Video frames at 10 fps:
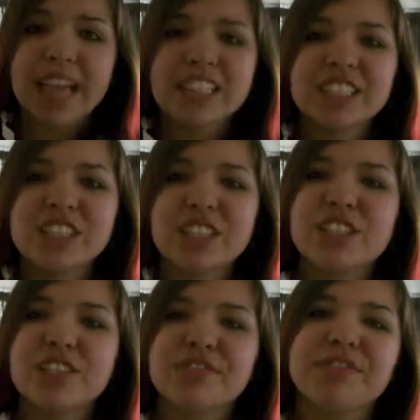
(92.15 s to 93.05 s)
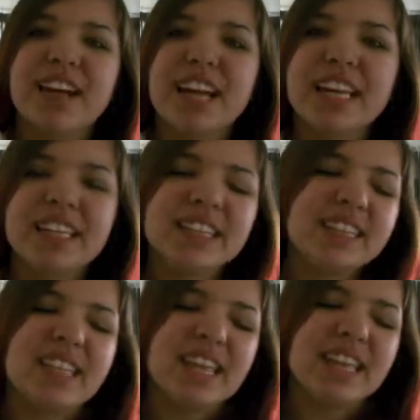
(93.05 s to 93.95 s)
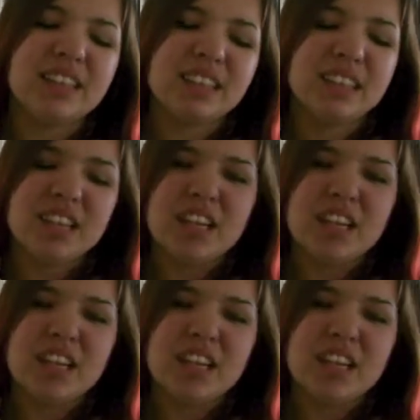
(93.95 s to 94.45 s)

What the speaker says: I just couldn't find it